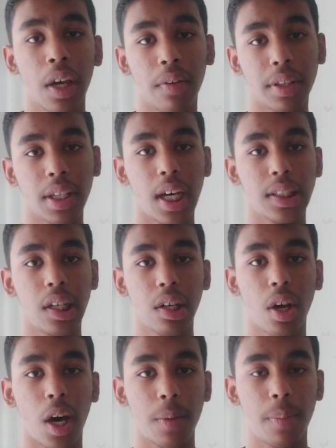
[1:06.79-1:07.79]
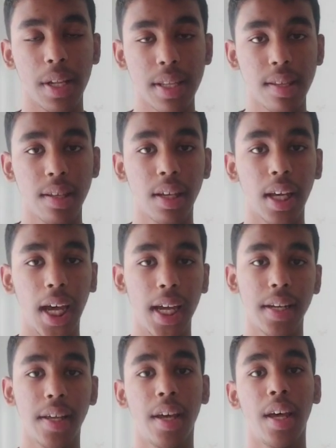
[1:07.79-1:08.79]
with other carbons
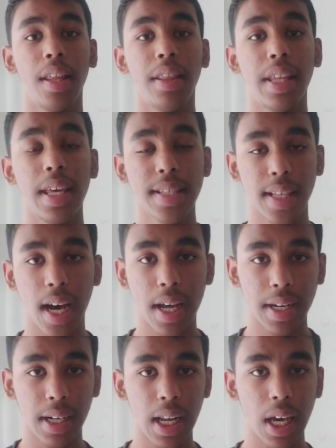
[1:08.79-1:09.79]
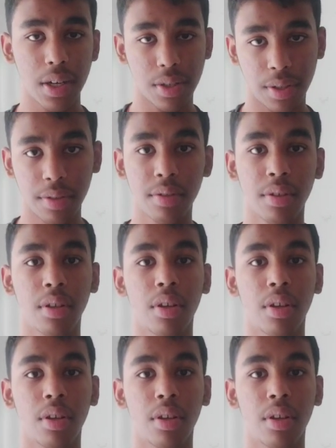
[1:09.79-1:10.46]
and these are in layers.